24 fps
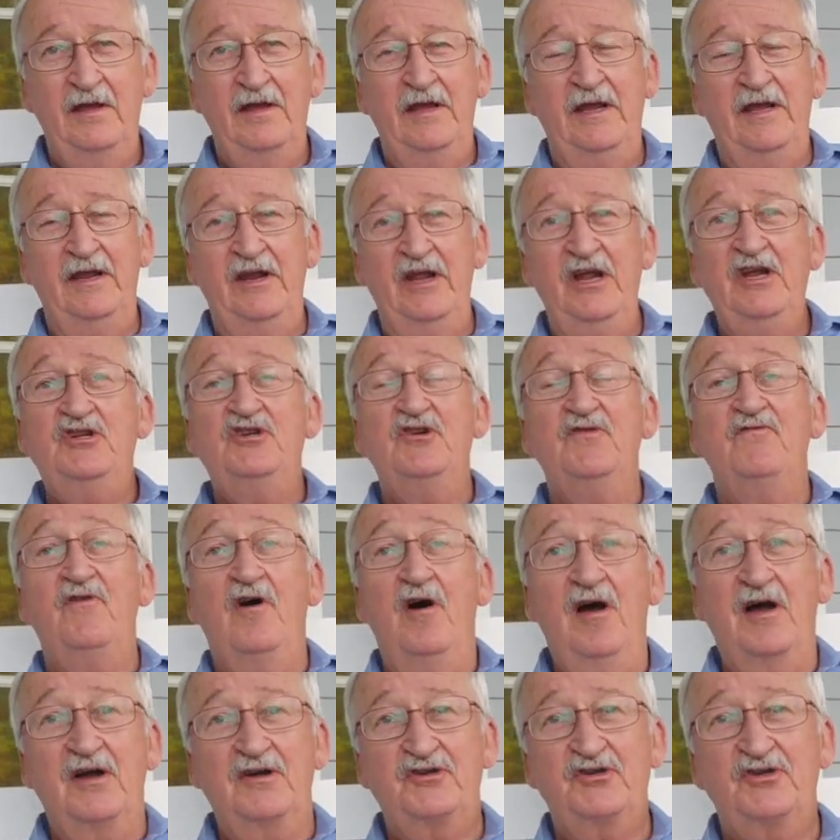And each of
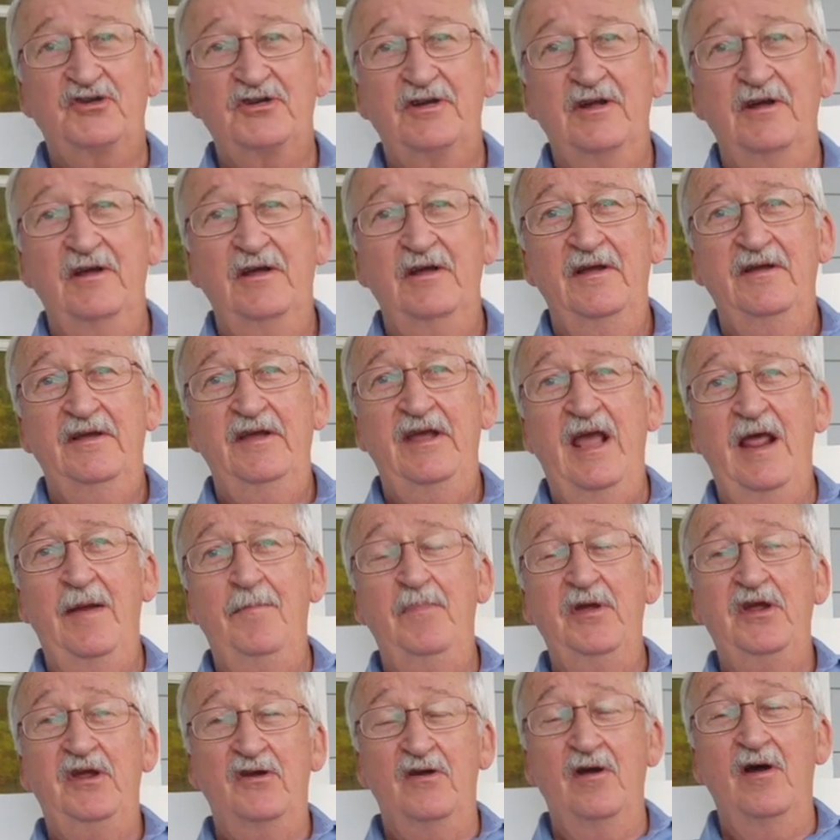us
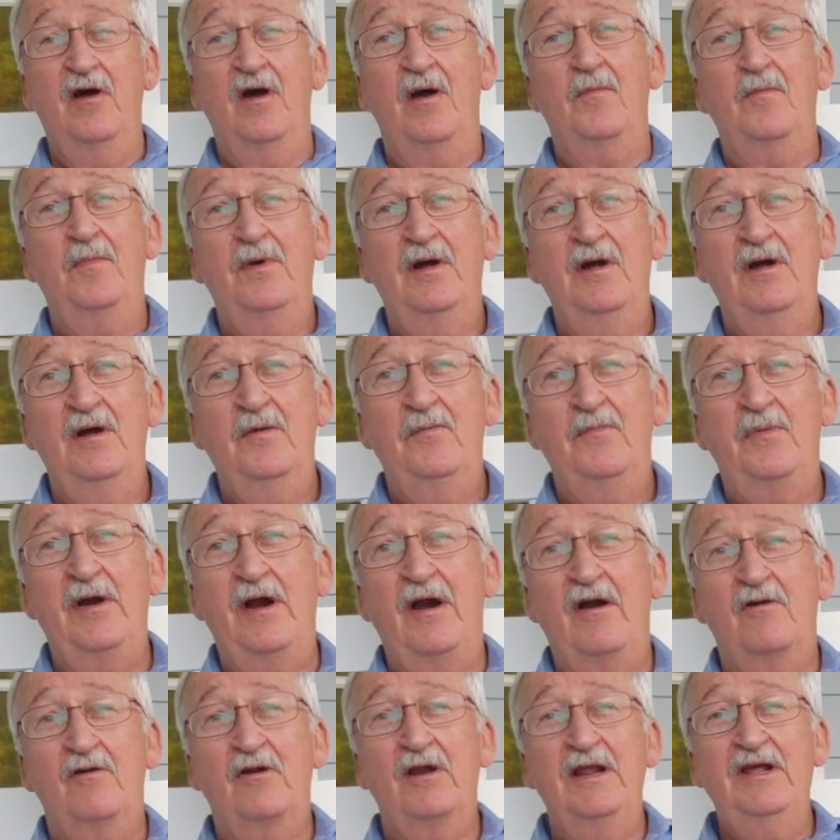can become
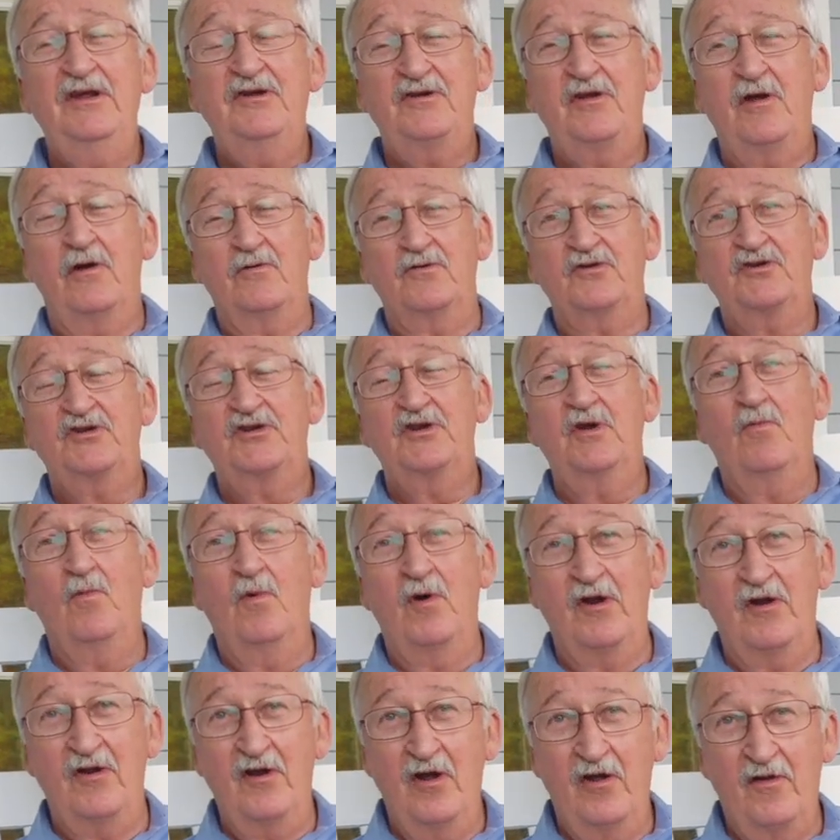parakletos to
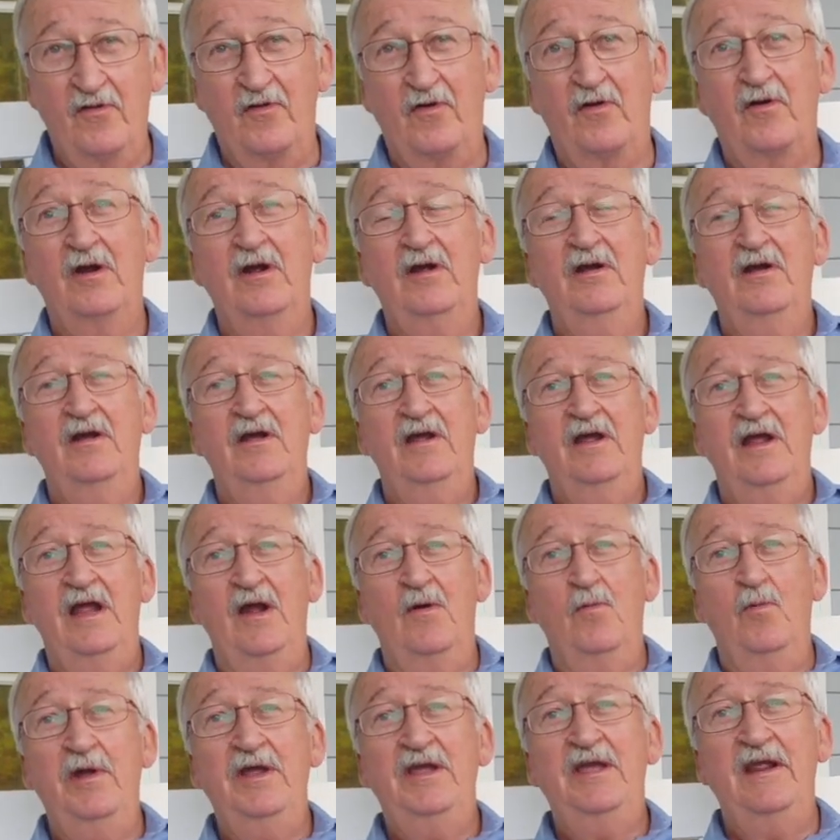one another.
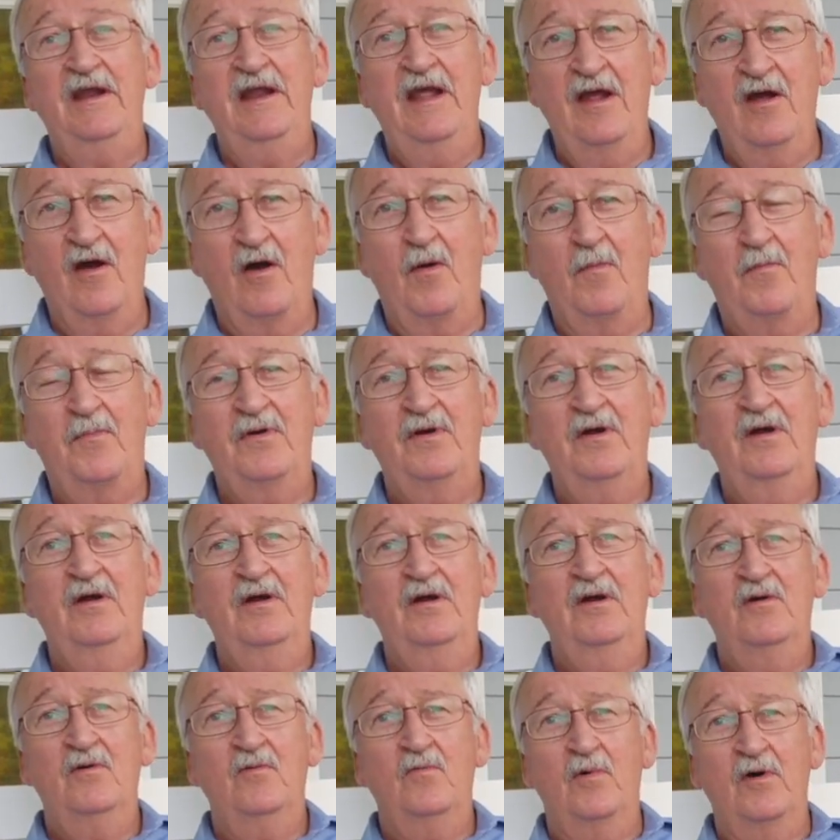And we can help
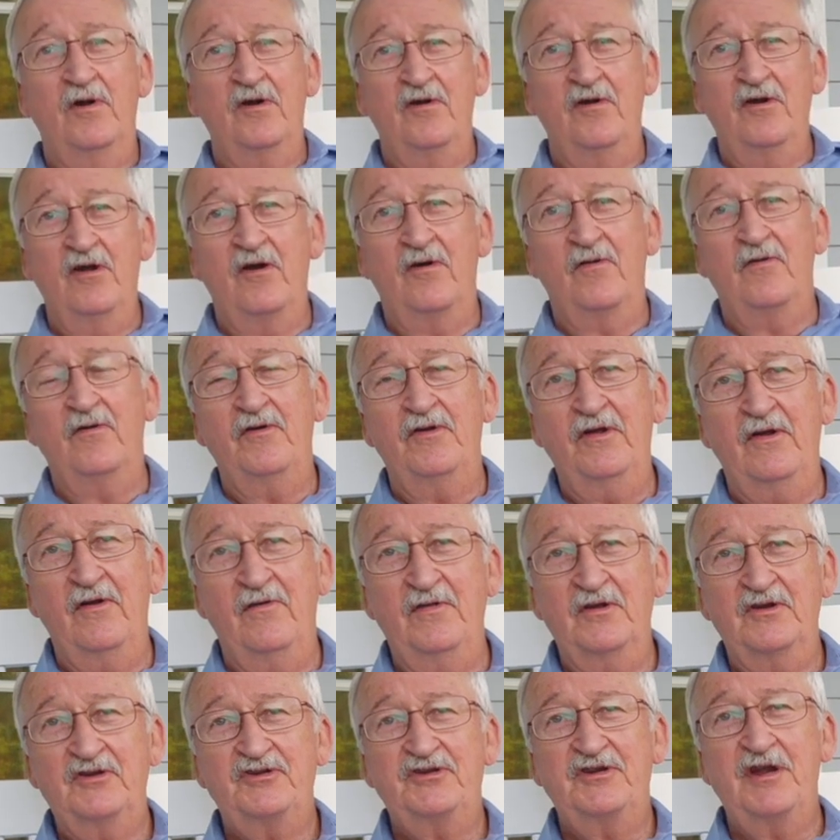one another
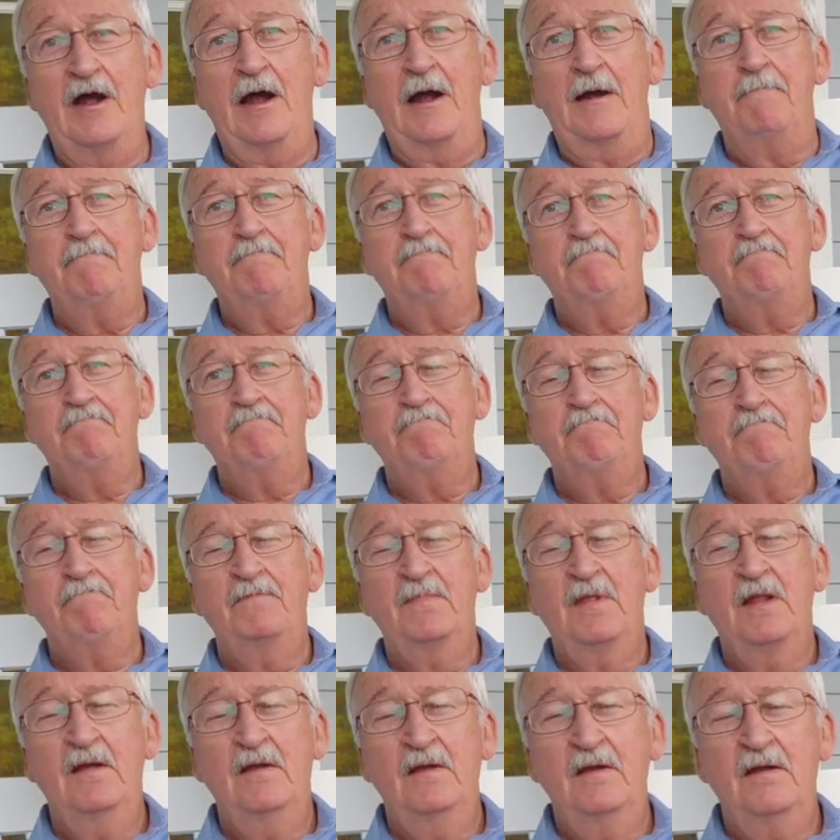during this time.
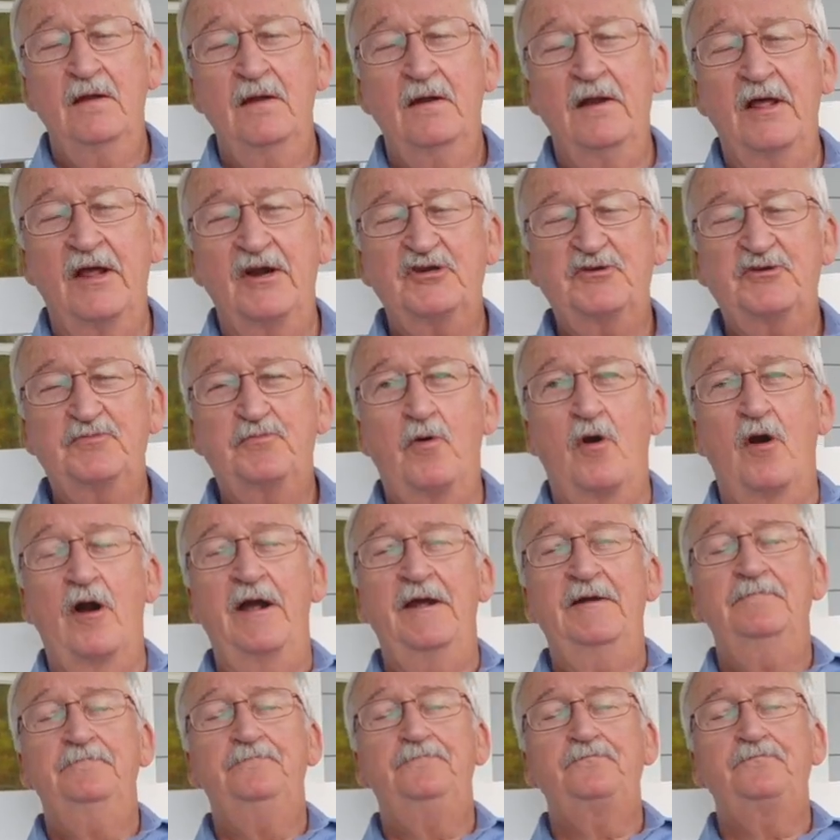Let us pray.